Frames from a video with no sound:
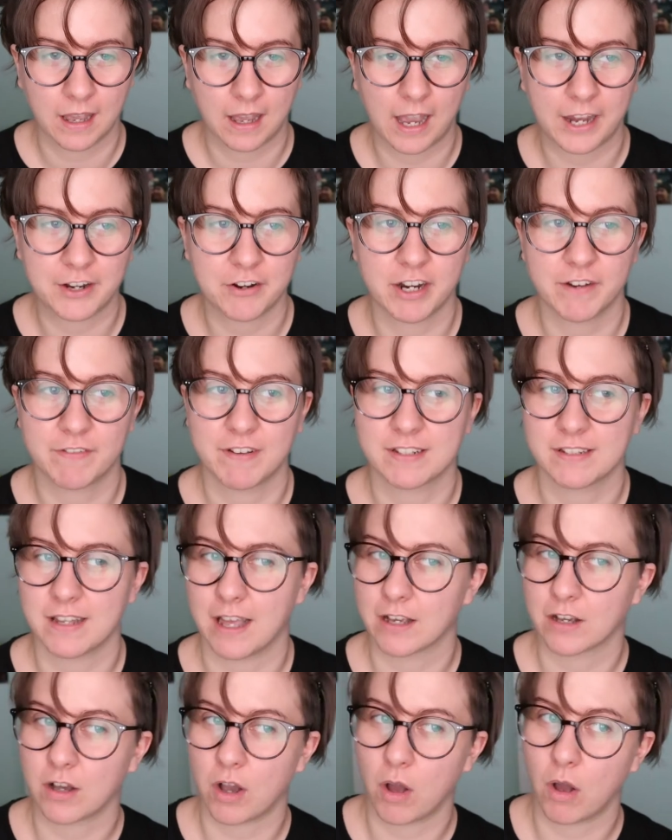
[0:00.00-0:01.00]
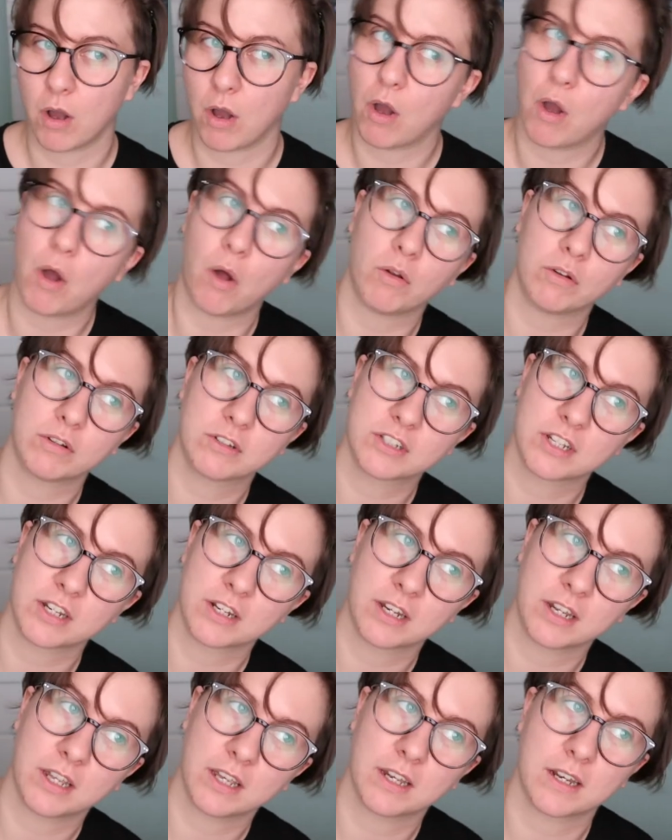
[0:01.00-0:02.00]
I don't know if it's like
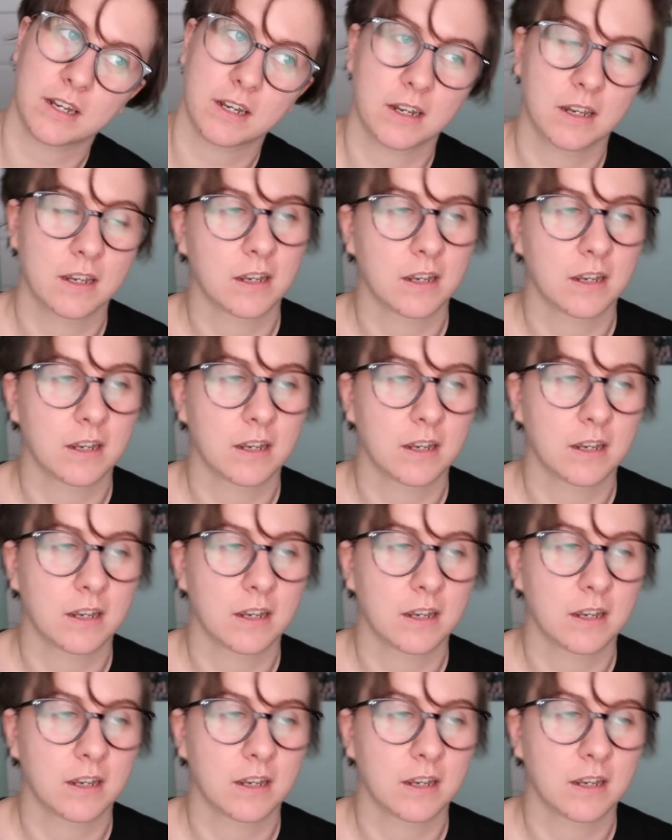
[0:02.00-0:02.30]
alternate.